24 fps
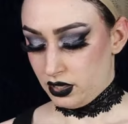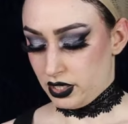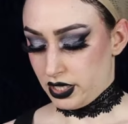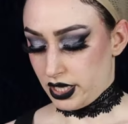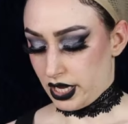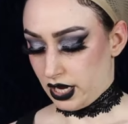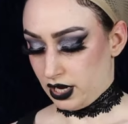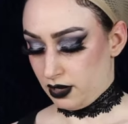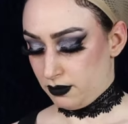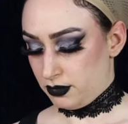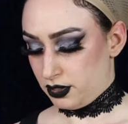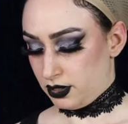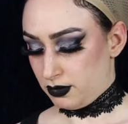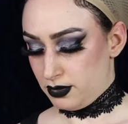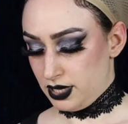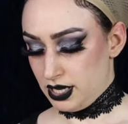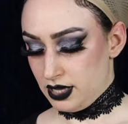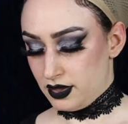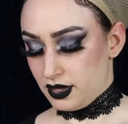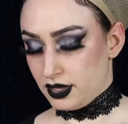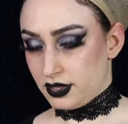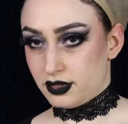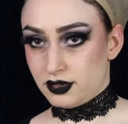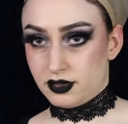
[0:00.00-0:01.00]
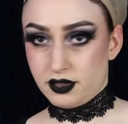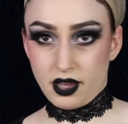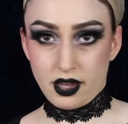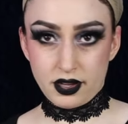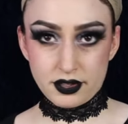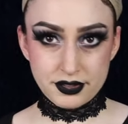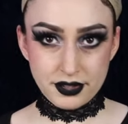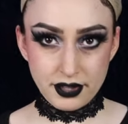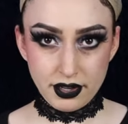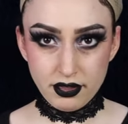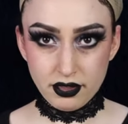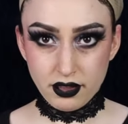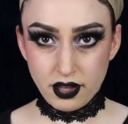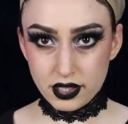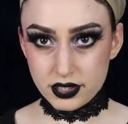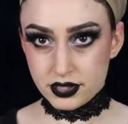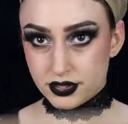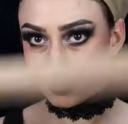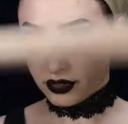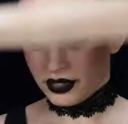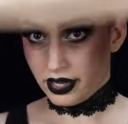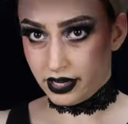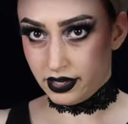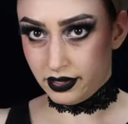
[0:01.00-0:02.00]
Time to be the sexy
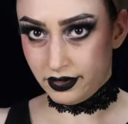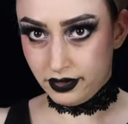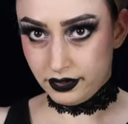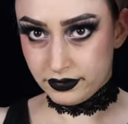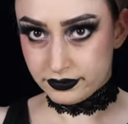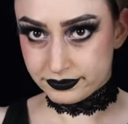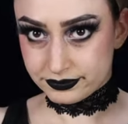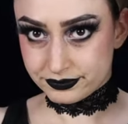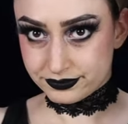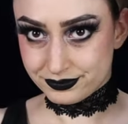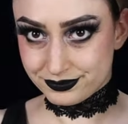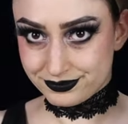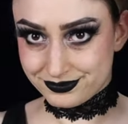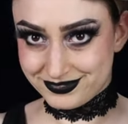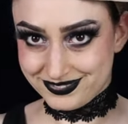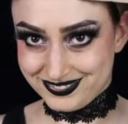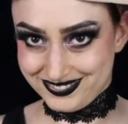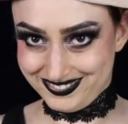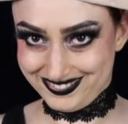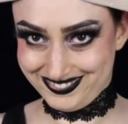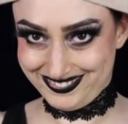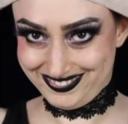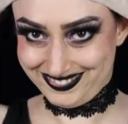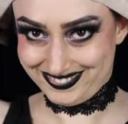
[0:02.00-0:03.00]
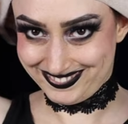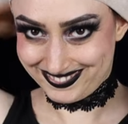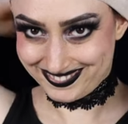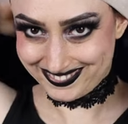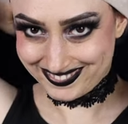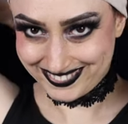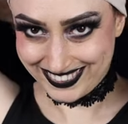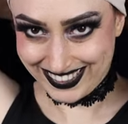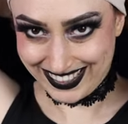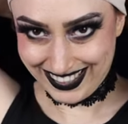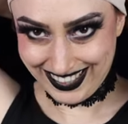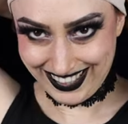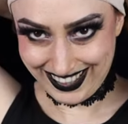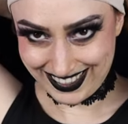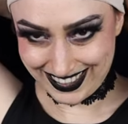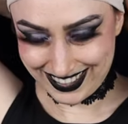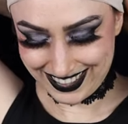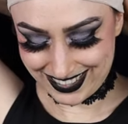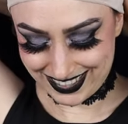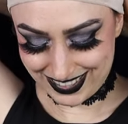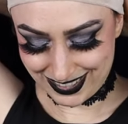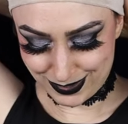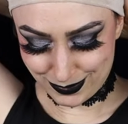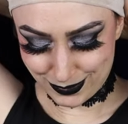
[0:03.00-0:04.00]
lunch lady.
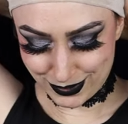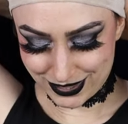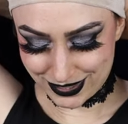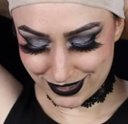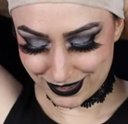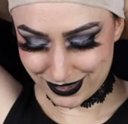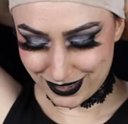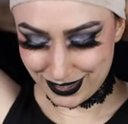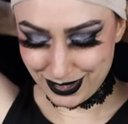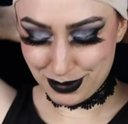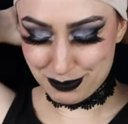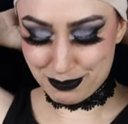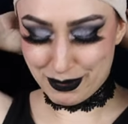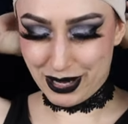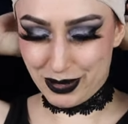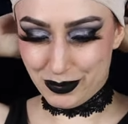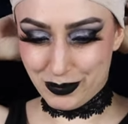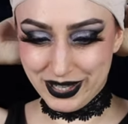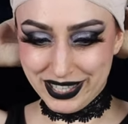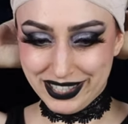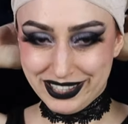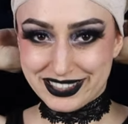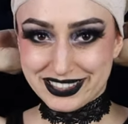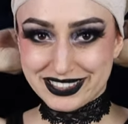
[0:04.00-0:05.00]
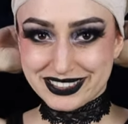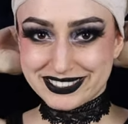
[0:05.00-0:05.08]
This is what's underneath my wig.